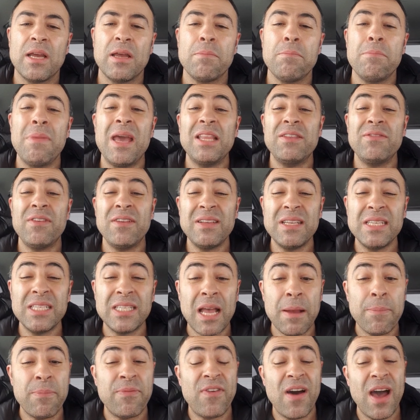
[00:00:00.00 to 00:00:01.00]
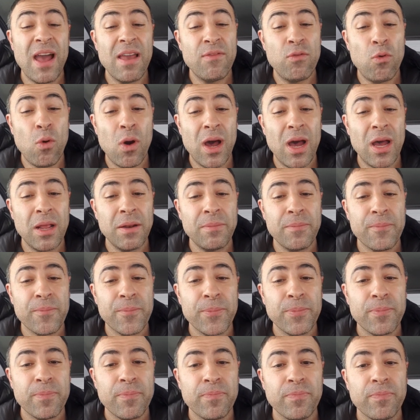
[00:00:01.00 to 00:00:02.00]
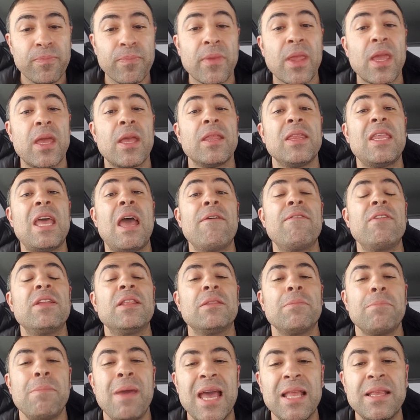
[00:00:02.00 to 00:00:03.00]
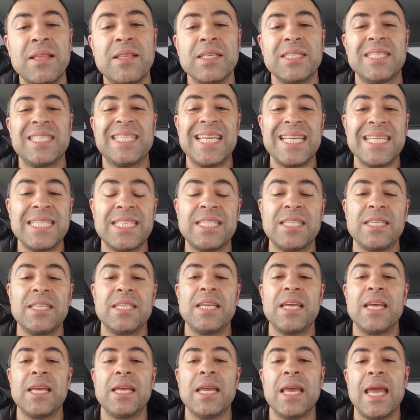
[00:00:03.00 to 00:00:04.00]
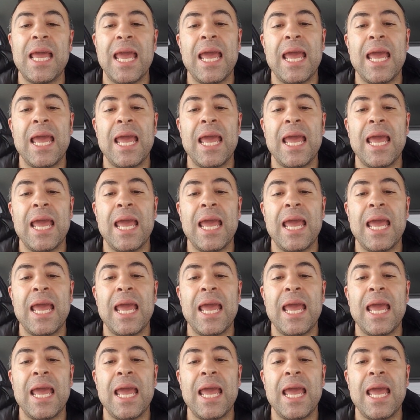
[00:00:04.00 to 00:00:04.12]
Medvedev is up 5-1. They haven't met since the